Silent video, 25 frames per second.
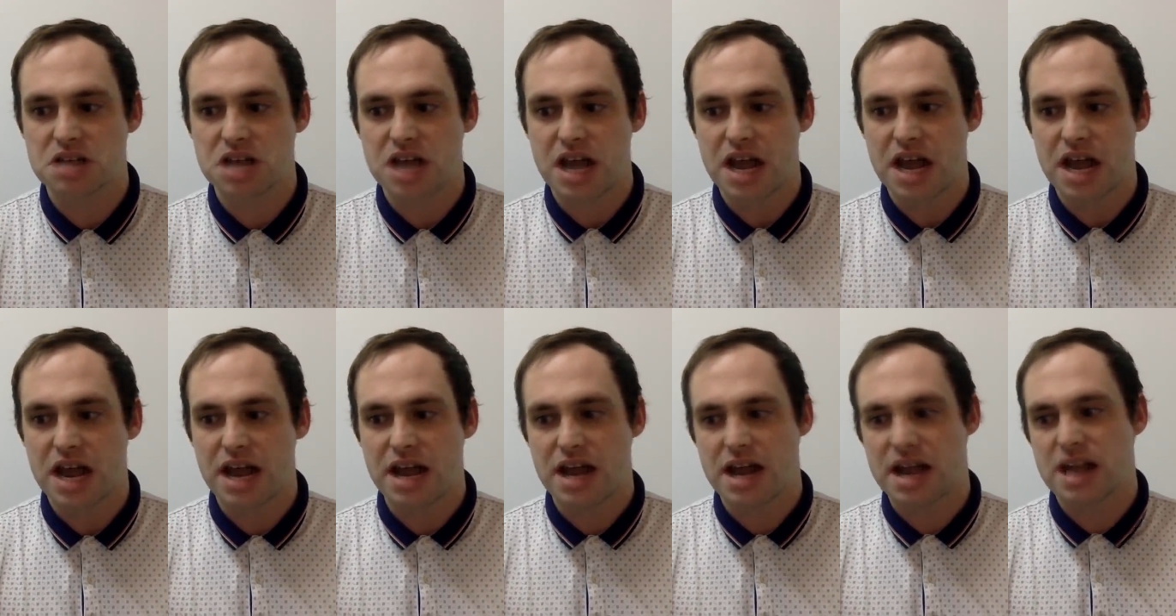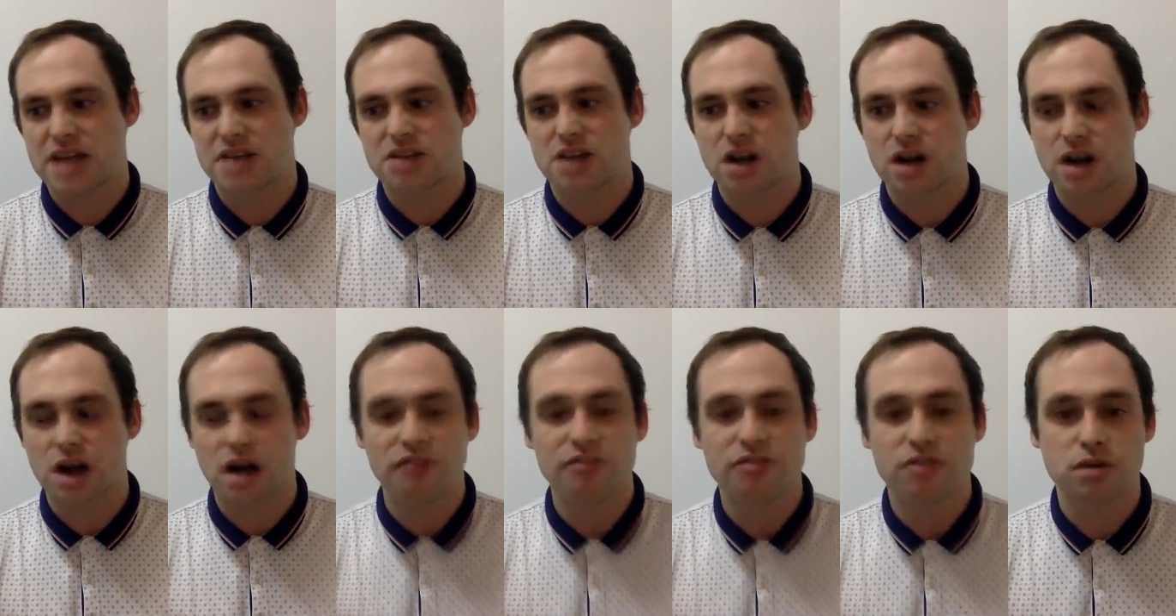it's
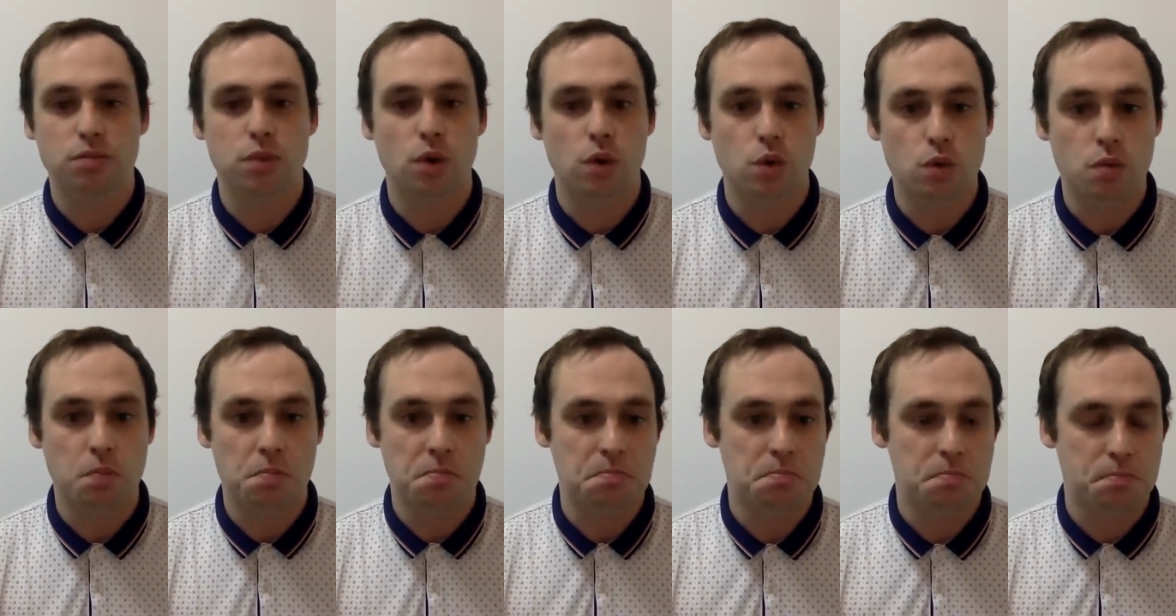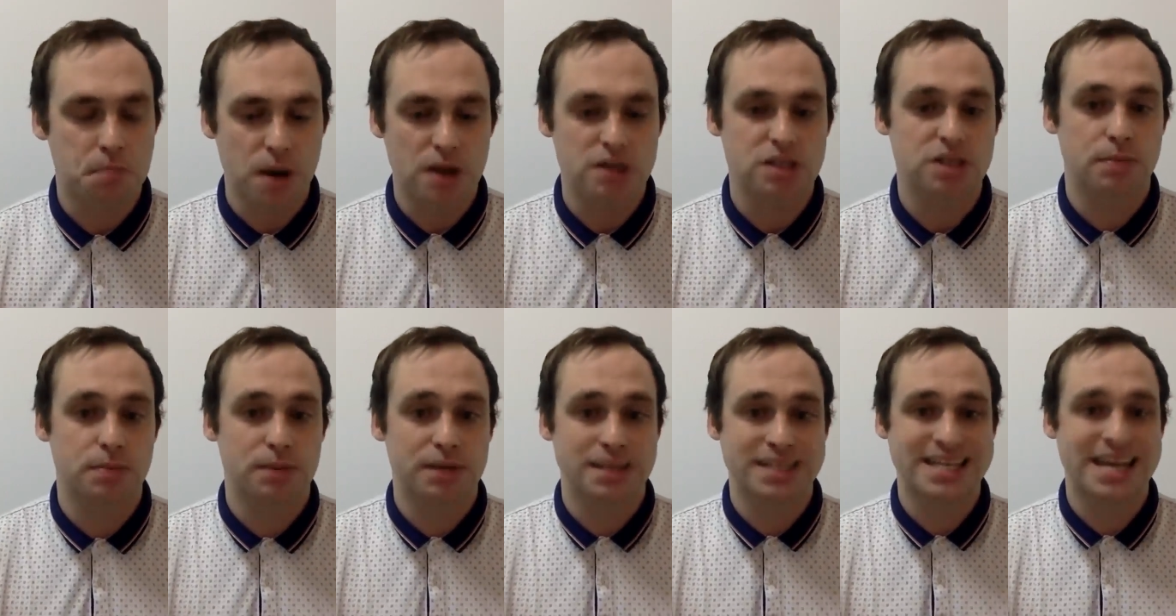uncomfortable, but to
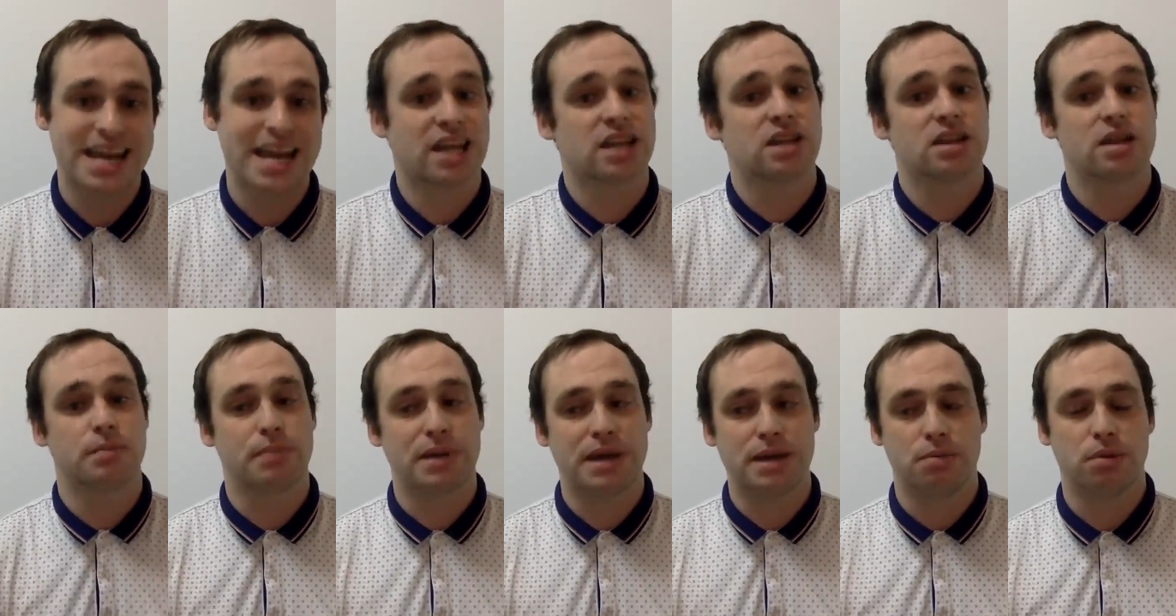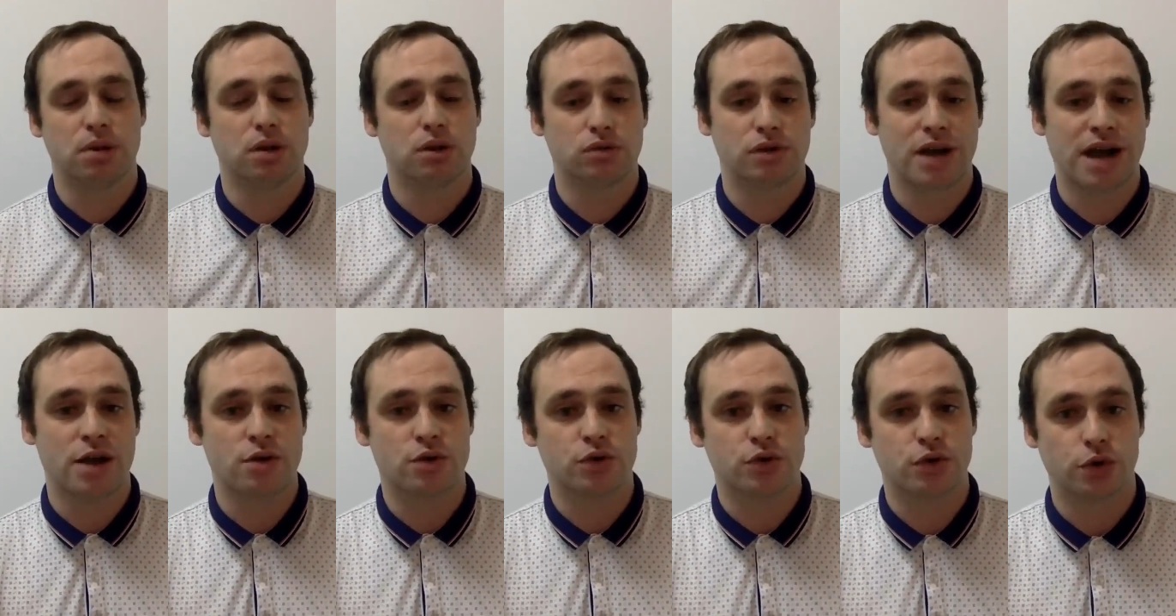protect the people
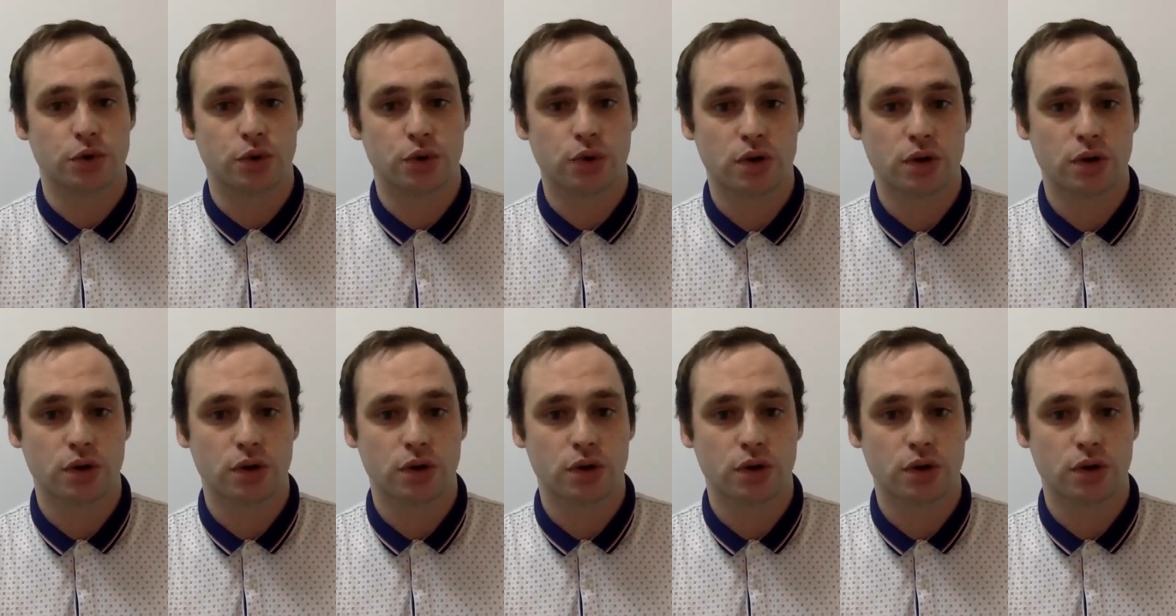around you.